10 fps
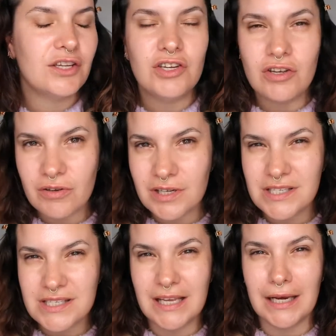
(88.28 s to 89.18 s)
new
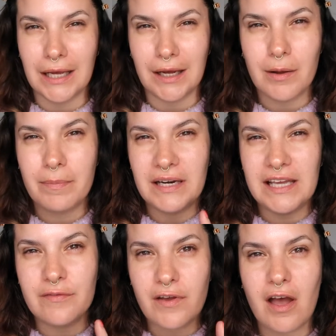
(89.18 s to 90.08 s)
concealer, I
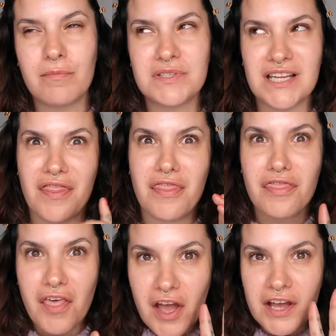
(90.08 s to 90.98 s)
believe, comes in
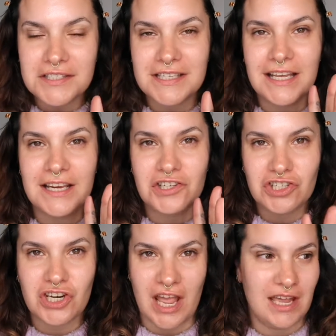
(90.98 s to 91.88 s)
30
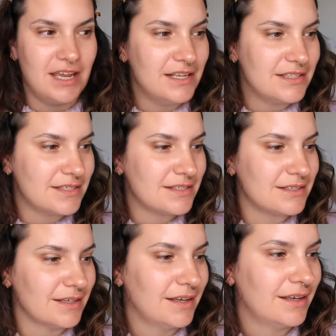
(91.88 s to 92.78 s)

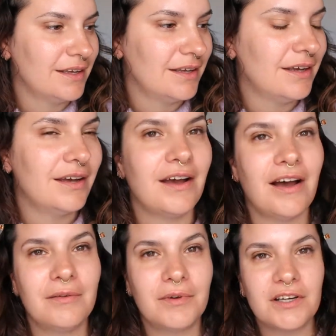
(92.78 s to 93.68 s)
shades.
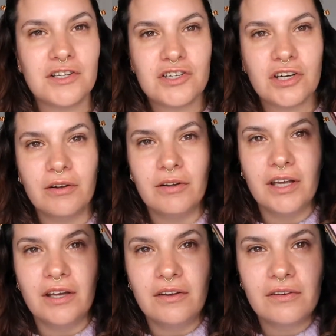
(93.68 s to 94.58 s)
I'm going to show
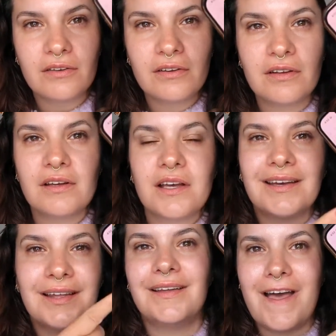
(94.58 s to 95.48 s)
you.
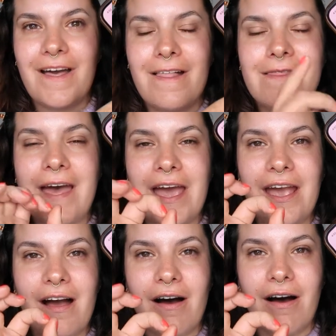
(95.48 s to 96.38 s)

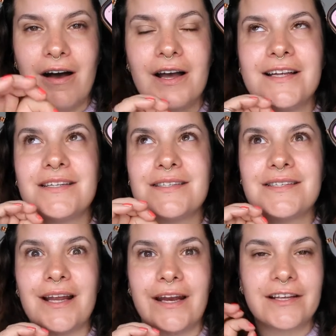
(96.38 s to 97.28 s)
They are
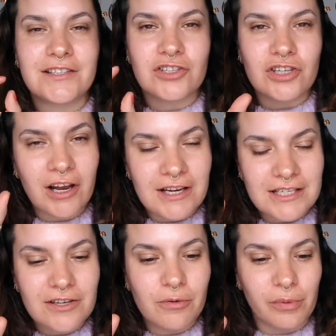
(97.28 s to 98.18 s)
stunning. So Charlotte
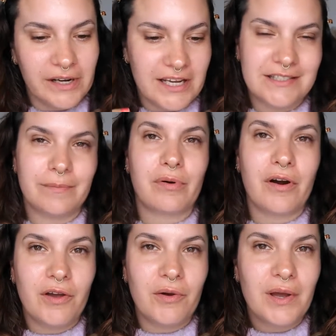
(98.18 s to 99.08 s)
Tilbury is a
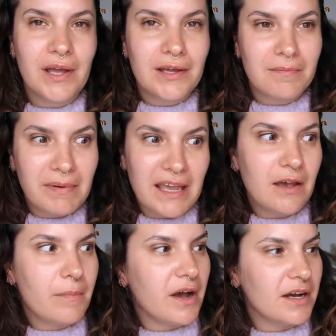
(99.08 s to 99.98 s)
pro
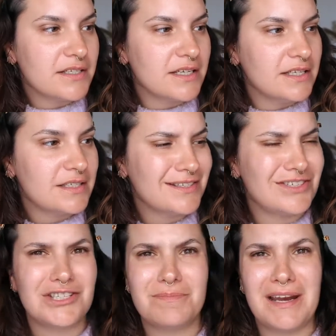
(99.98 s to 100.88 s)
makeup artist.
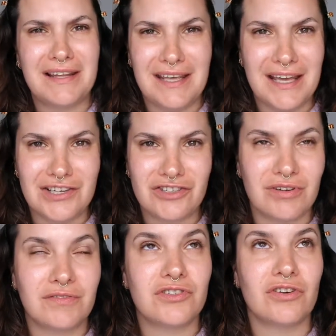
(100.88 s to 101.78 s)
She's been in the
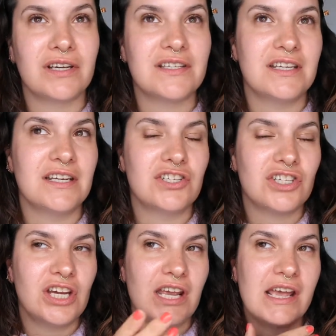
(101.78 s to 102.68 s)
industry for donkey's years.
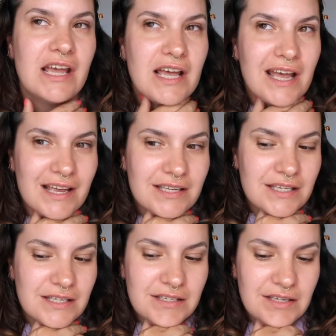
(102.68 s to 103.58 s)
She
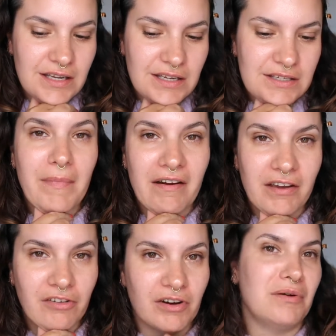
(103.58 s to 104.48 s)
assisted Mary
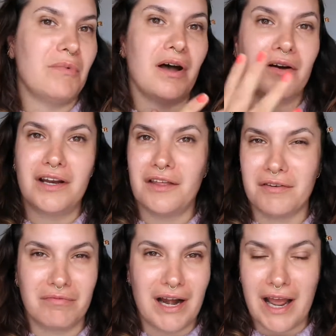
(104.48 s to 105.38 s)
Greenwell, another
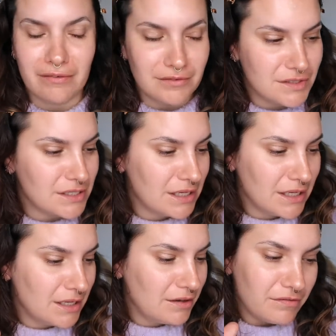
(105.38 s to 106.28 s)
renowned
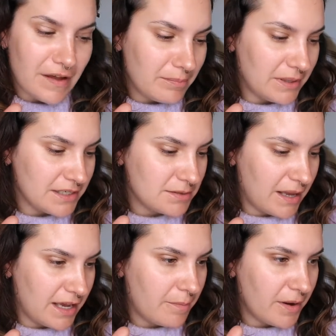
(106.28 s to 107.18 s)
fabulous
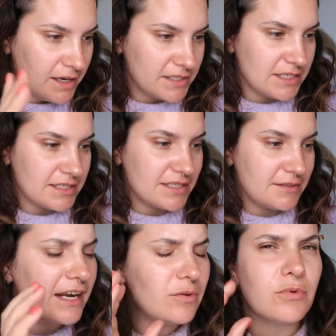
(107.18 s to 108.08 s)
makeup artist.
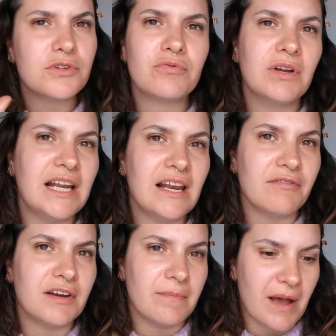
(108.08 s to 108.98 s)
And what's really
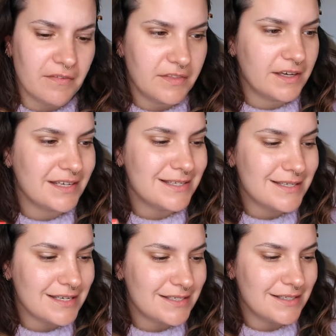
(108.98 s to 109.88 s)
lovely about the
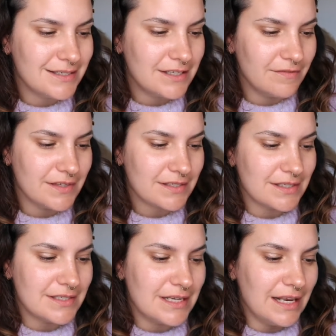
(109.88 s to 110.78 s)
consistency of this
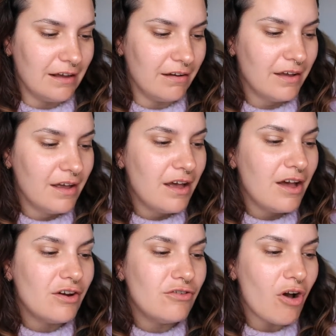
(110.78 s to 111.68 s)
concealer,
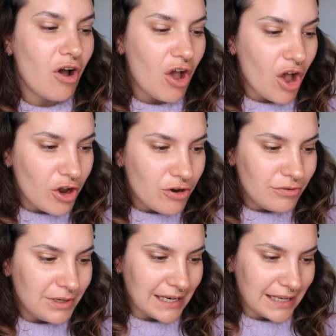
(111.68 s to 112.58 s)
not
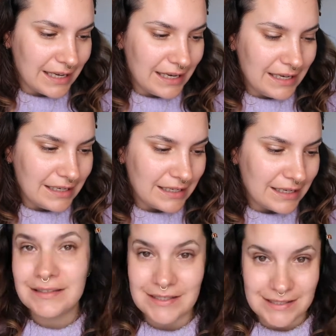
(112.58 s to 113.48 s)
only
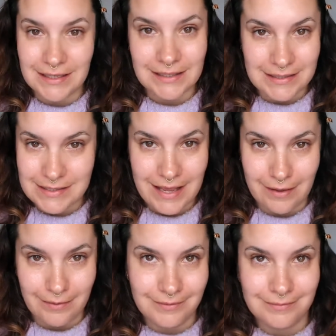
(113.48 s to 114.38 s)
does it
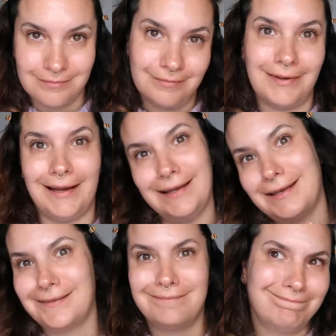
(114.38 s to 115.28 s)
conceal,
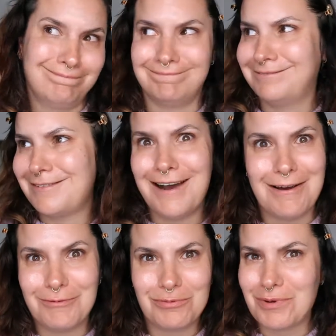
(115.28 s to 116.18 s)
like
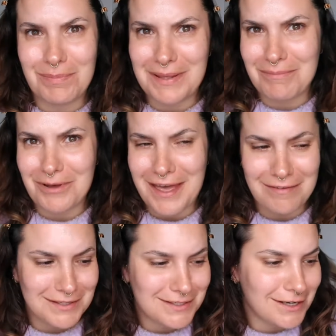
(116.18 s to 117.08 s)
where would we be without
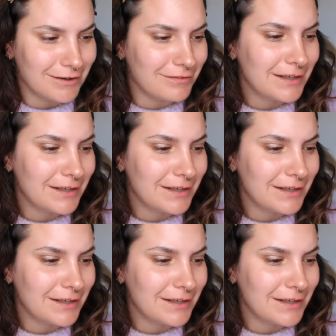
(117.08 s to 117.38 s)
the stuff,